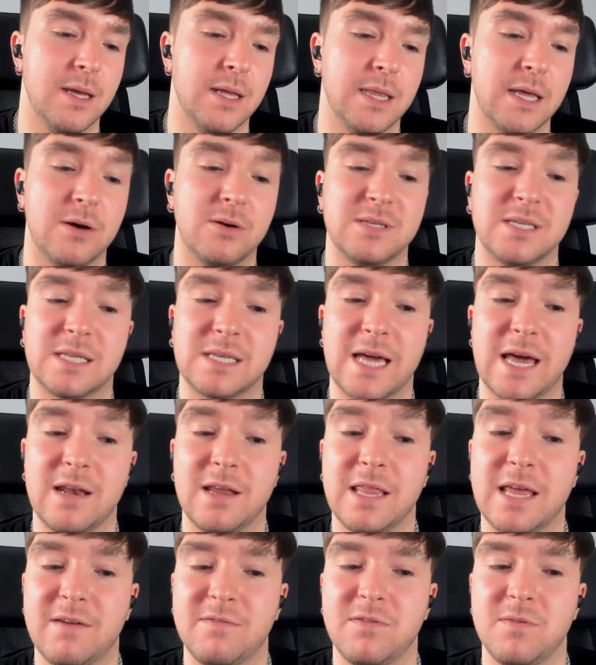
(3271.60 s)
that was kind
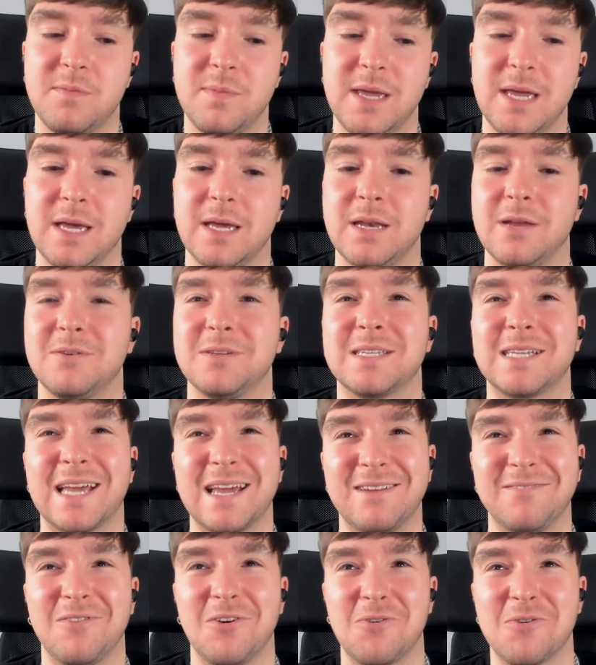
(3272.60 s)
of that for me, and I was
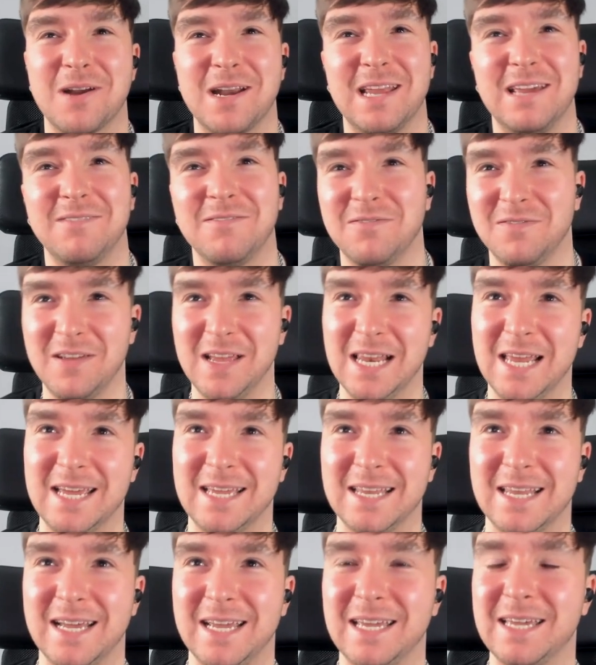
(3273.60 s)
kind of already
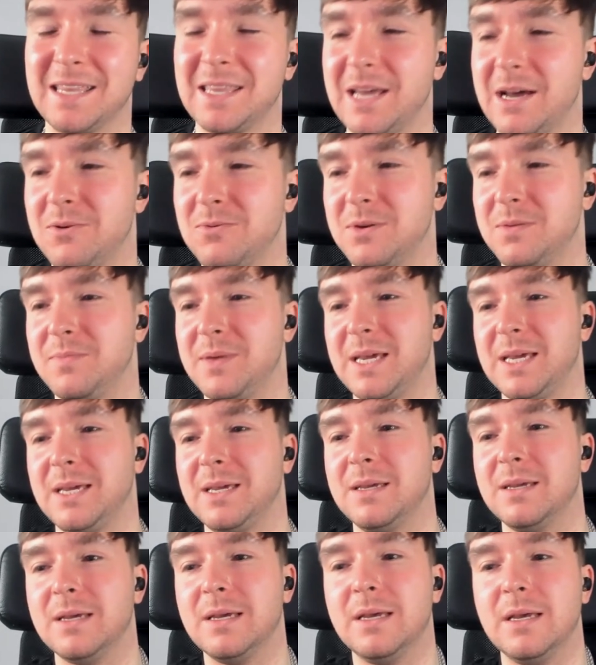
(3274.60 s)
feeling like that would
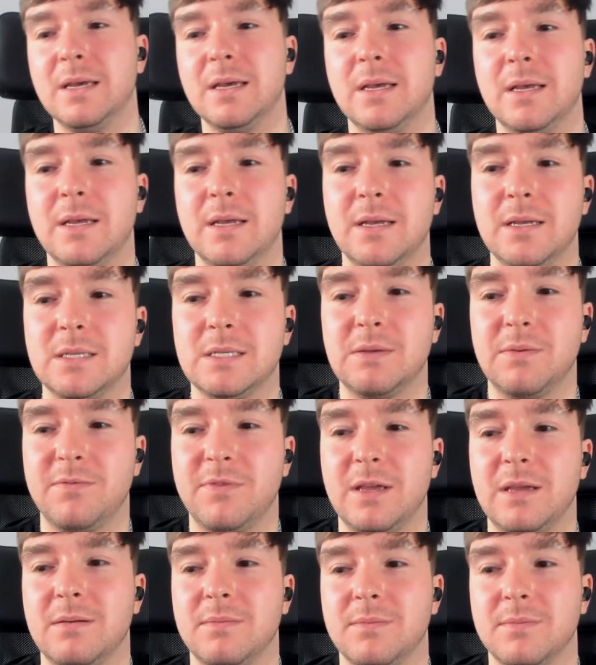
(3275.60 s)
be
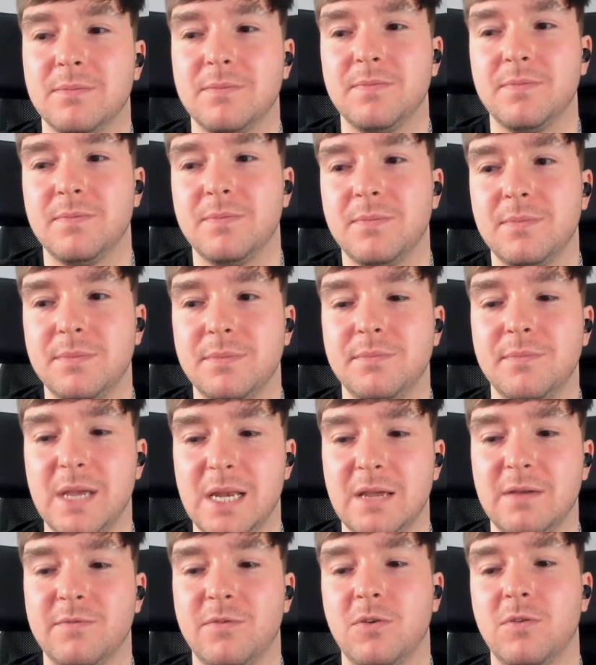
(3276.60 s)
something
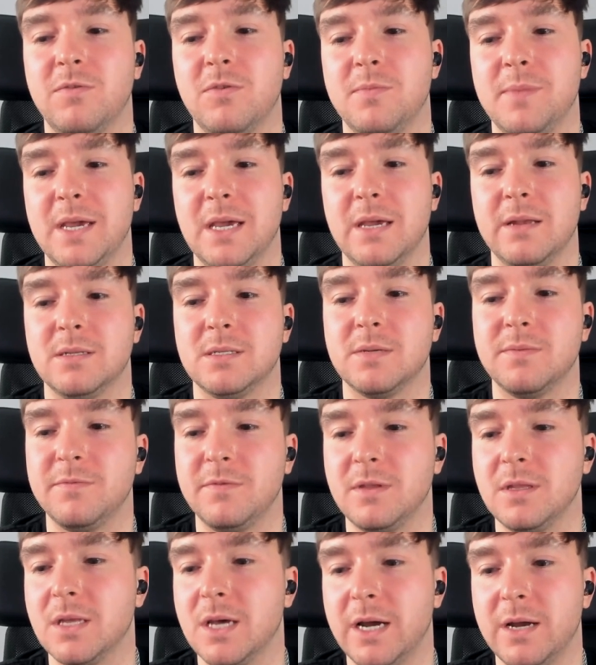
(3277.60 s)
meaningful for me and
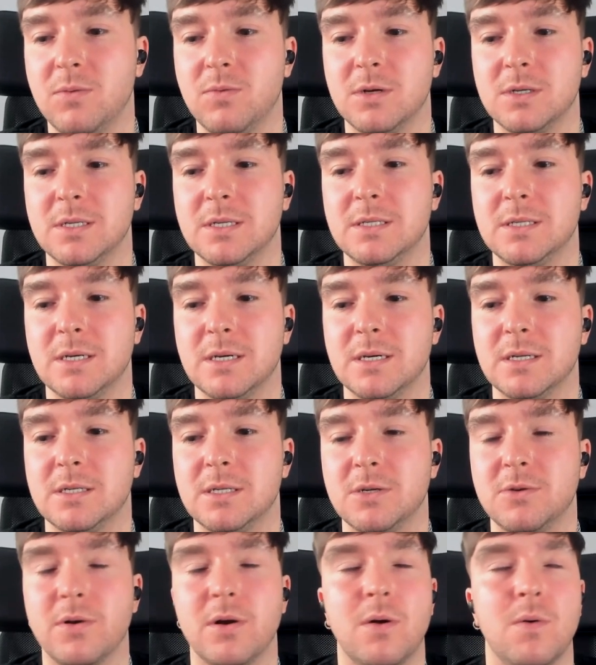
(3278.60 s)
something that I wanted to
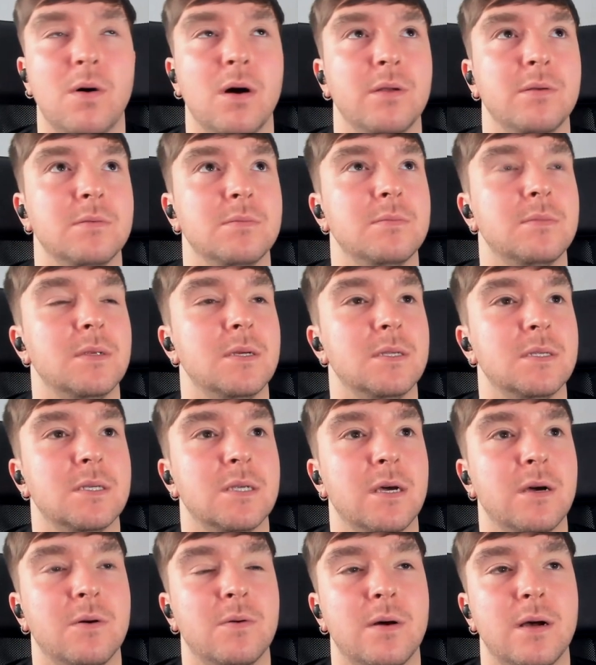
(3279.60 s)
to grow on, and
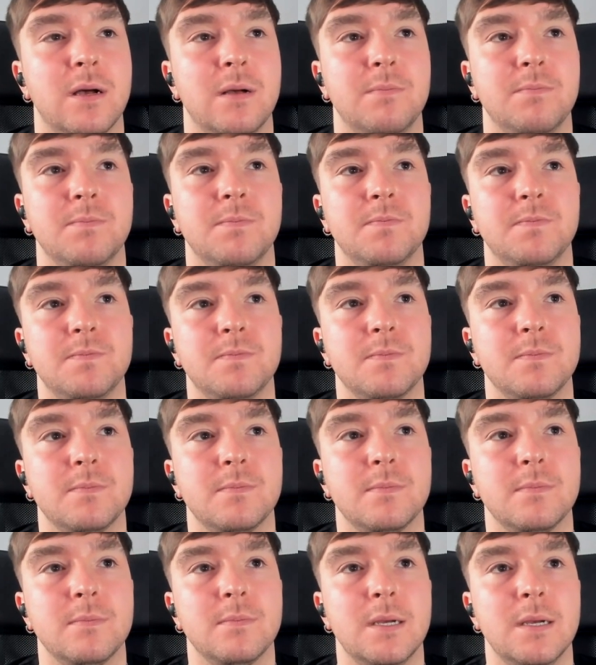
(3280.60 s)
so um,
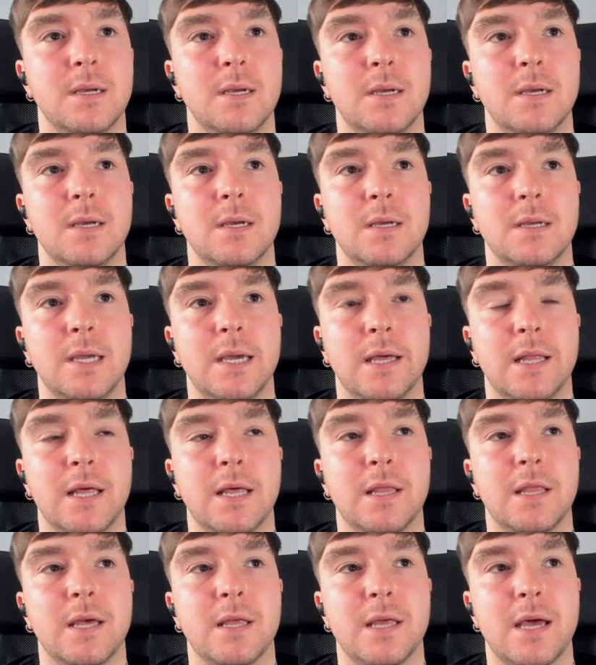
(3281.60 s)
yeah,
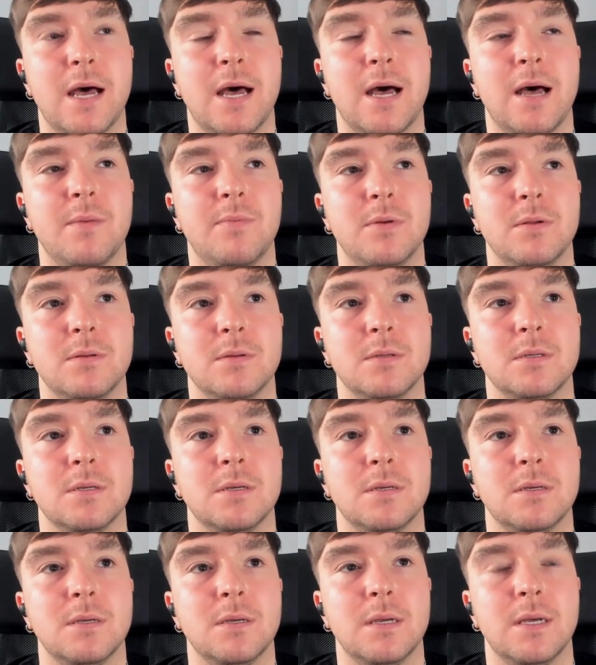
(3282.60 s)
that that that happened,
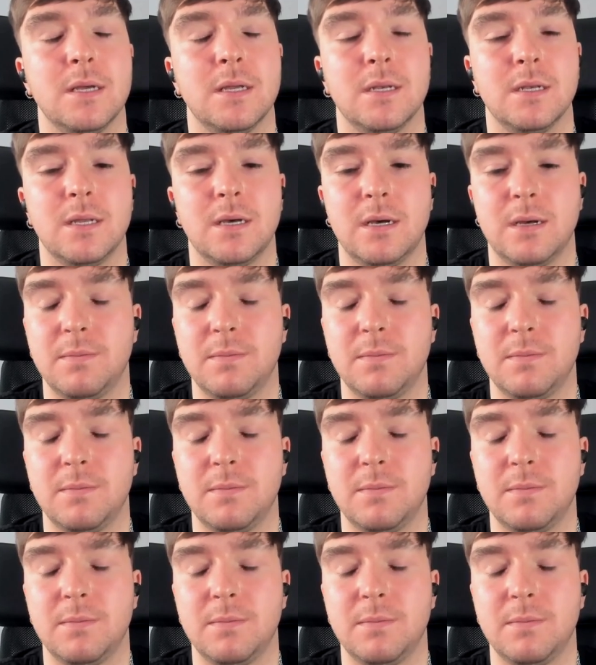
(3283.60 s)
and